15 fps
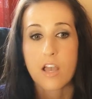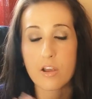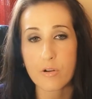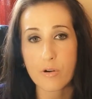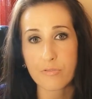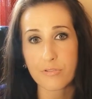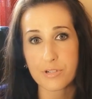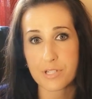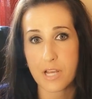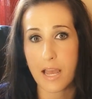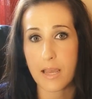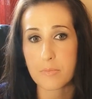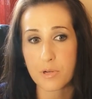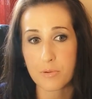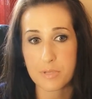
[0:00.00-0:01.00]
And over
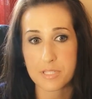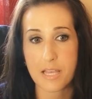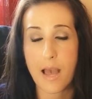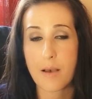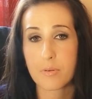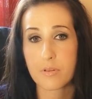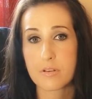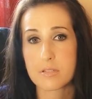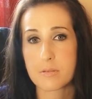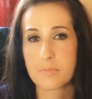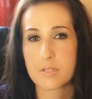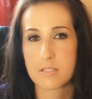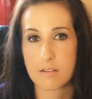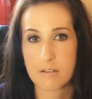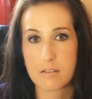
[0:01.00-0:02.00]
time, your metabolism
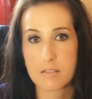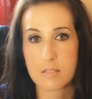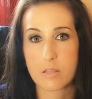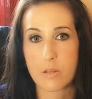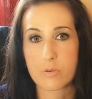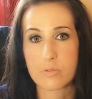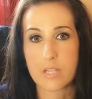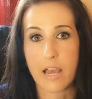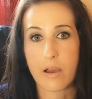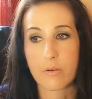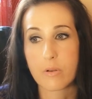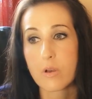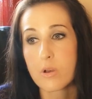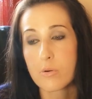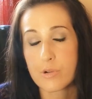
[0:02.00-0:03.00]
is going to slow
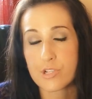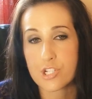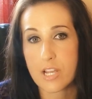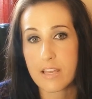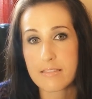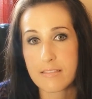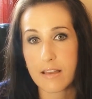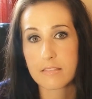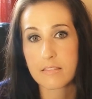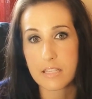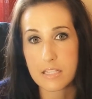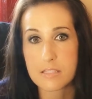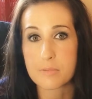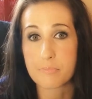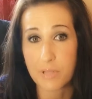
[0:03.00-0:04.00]
down, which can then
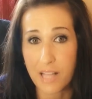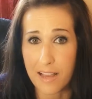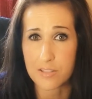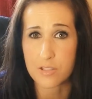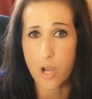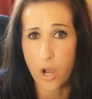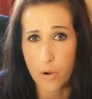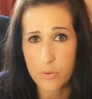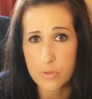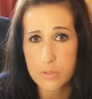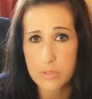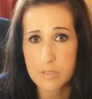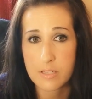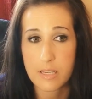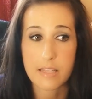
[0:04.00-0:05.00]
lead to
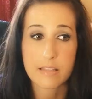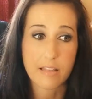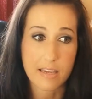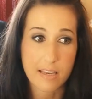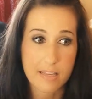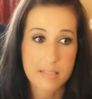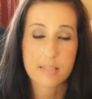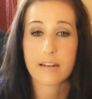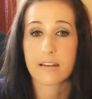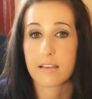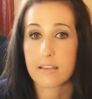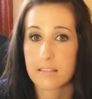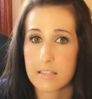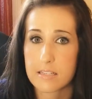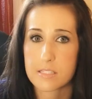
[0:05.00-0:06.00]
plateaus. And like I said, it
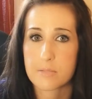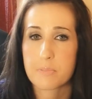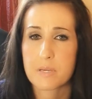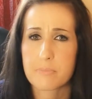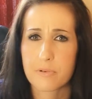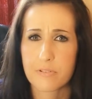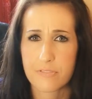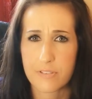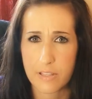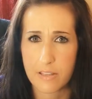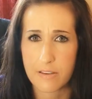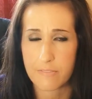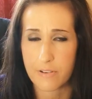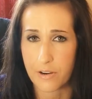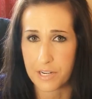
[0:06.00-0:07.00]
can lead to people
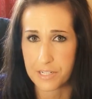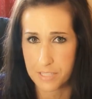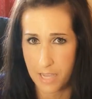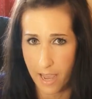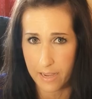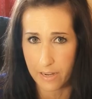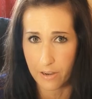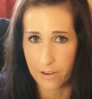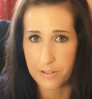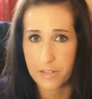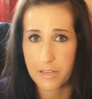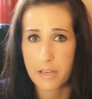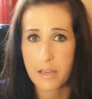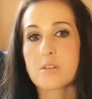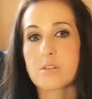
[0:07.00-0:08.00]
feeling very tired.
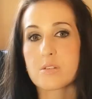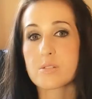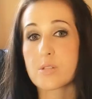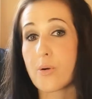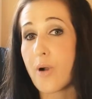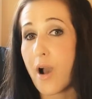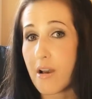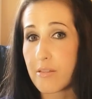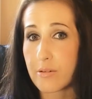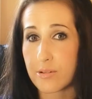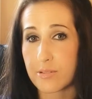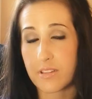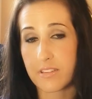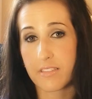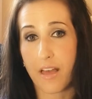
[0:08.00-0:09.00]
So
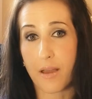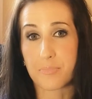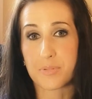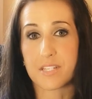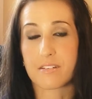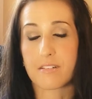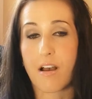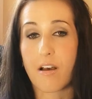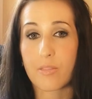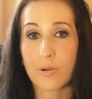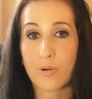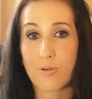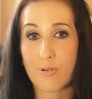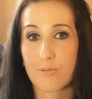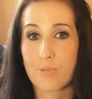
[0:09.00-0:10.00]
other than leptin,
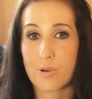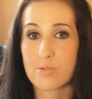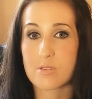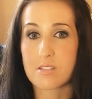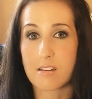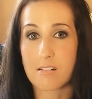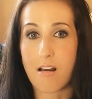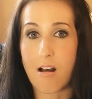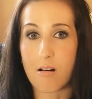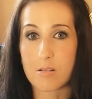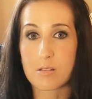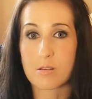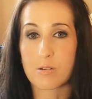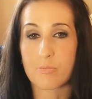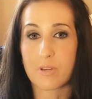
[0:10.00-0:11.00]
other hormones can
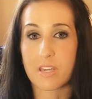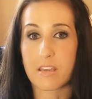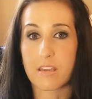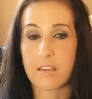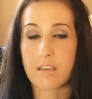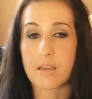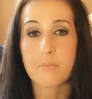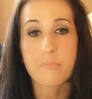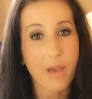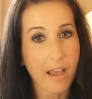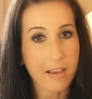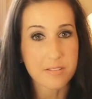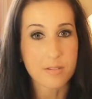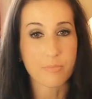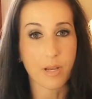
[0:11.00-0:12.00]
also be
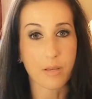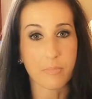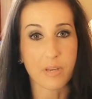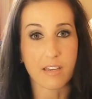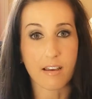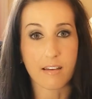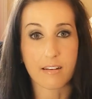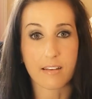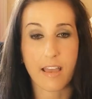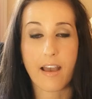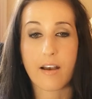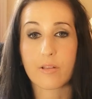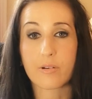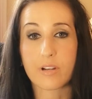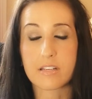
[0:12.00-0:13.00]
impacted by being on a
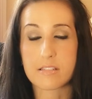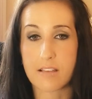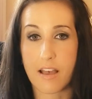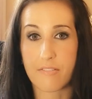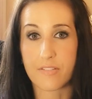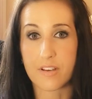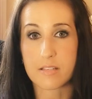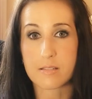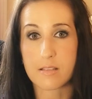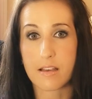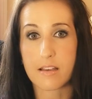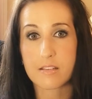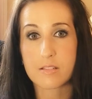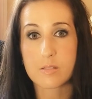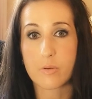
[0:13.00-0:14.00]
calorie
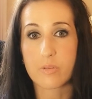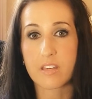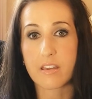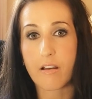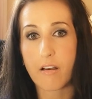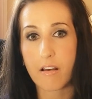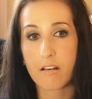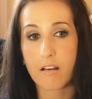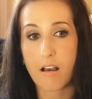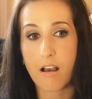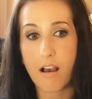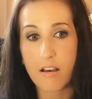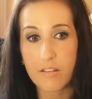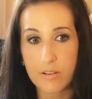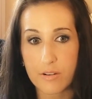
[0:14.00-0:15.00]
deficit. So the
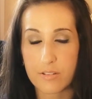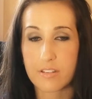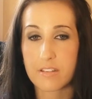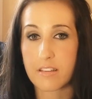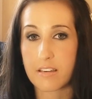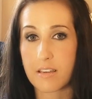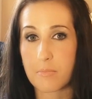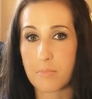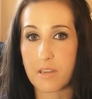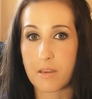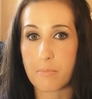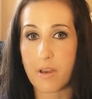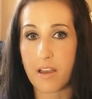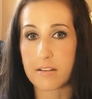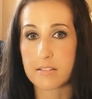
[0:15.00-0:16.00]
other thing that can be
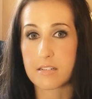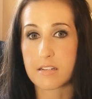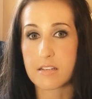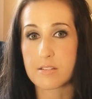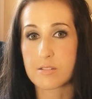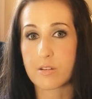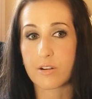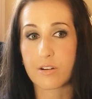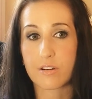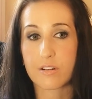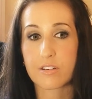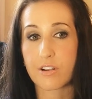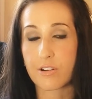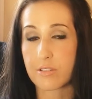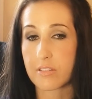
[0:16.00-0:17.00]
impacted is
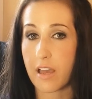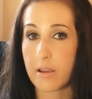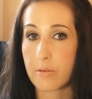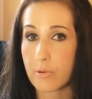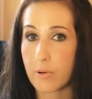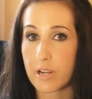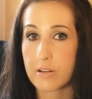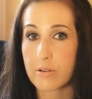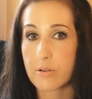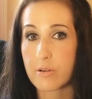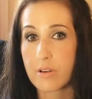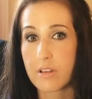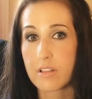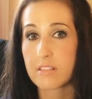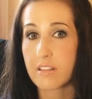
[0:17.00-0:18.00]
your thyroid
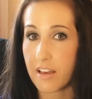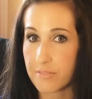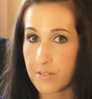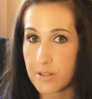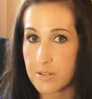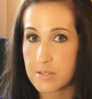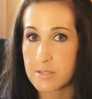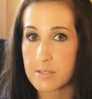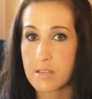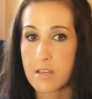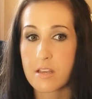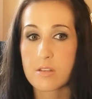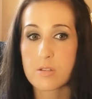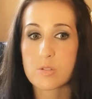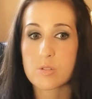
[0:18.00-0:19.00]
levels.
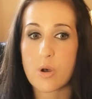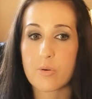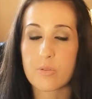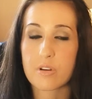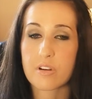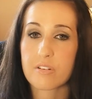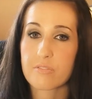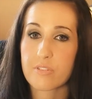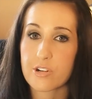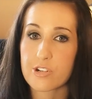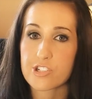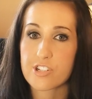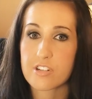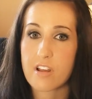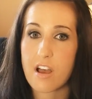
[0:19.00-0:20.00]
So the
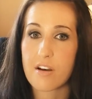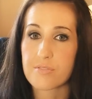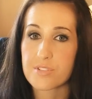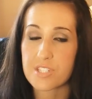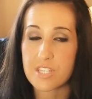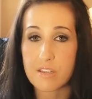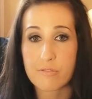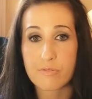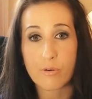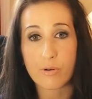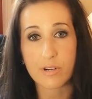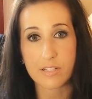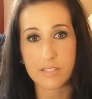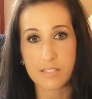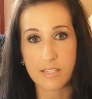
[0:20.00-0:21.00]
conversion of
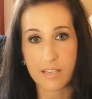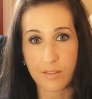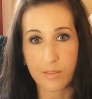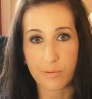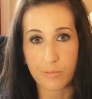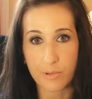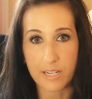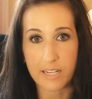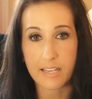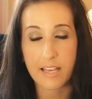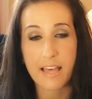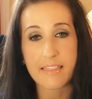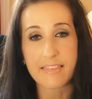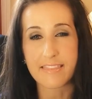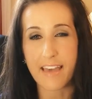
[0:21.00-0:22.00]
T4 to T3,
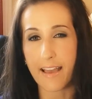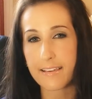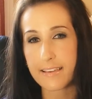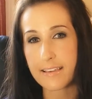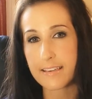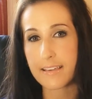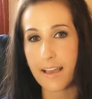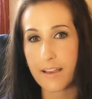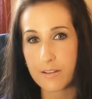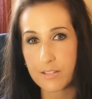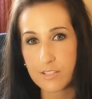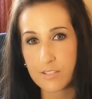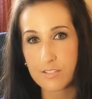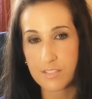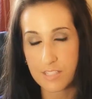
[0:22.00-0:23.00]
that can
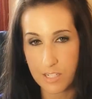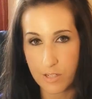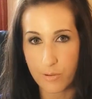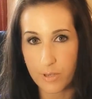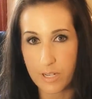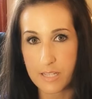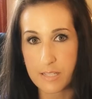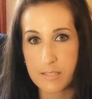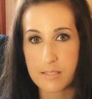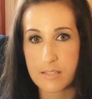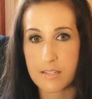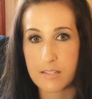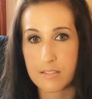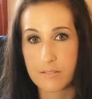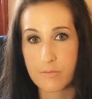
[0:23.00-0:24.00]
get
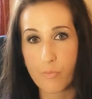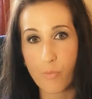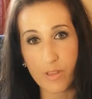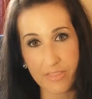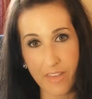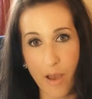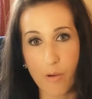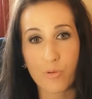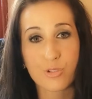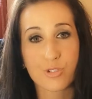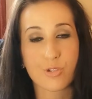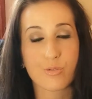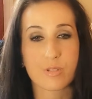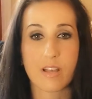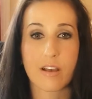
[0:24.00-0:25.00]
decreased, and what that will
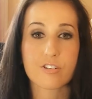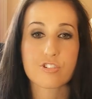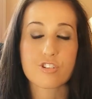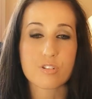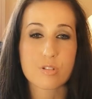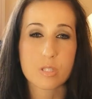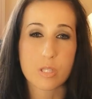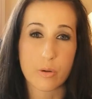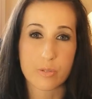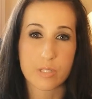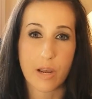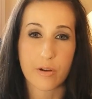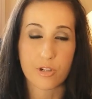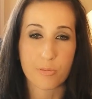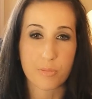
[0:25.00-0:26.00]
do is actually slow
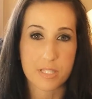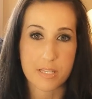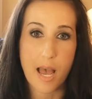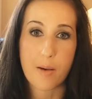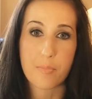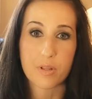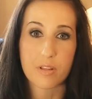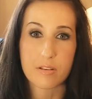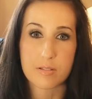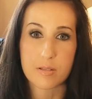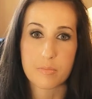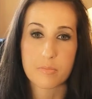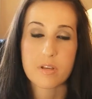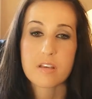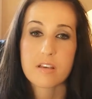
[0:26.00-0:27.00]
down your
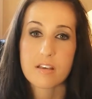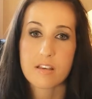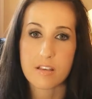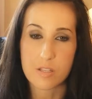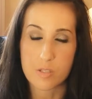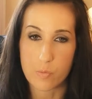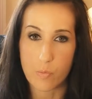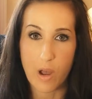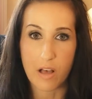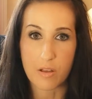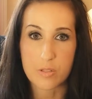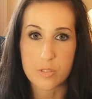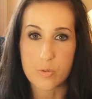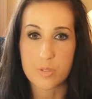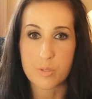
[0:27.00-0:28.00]
metabolism as
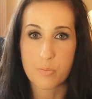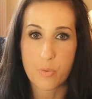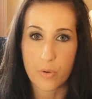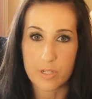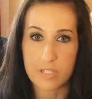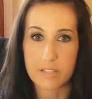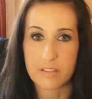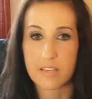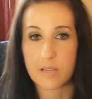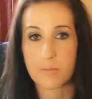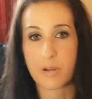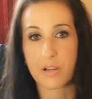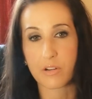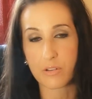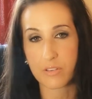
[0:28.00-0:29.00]
well. So it's important to think
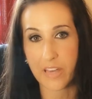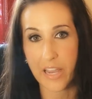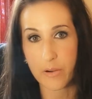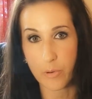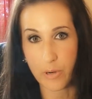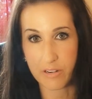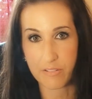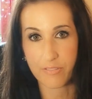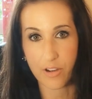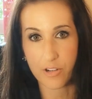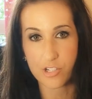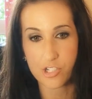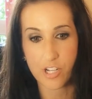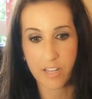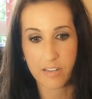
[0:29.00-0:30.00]
about your thyroid
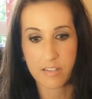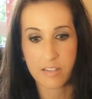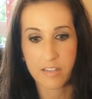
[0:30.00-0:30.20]
function.